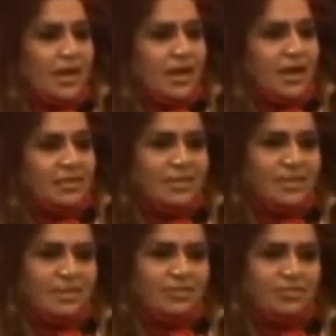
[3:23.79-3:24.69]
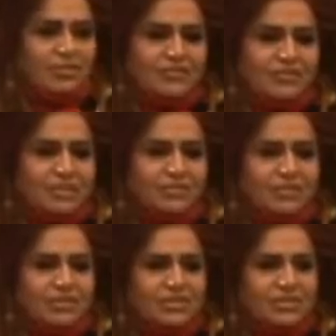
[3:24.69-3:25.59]
I think you should have a
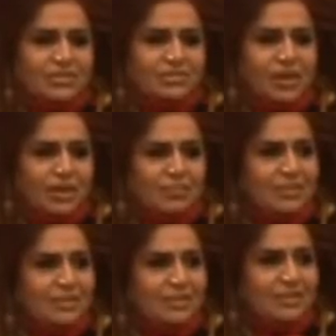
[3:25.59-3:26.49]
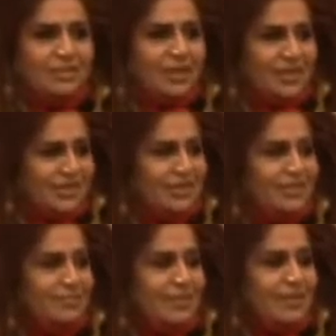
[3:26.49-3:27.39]
separate uh, department in
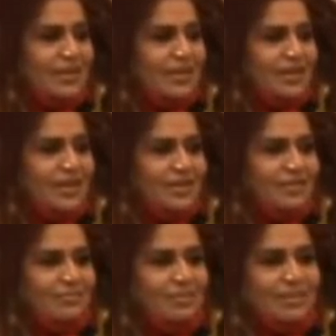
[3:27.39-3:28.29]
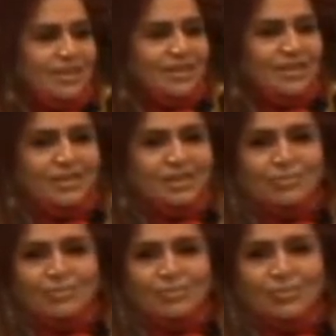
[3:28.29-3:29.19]
MIT and maybe I can
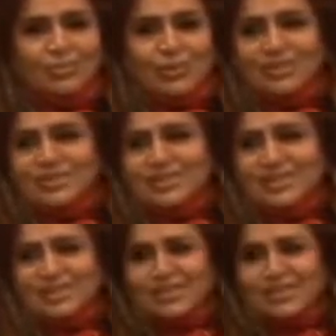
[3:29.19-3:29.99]
come once a year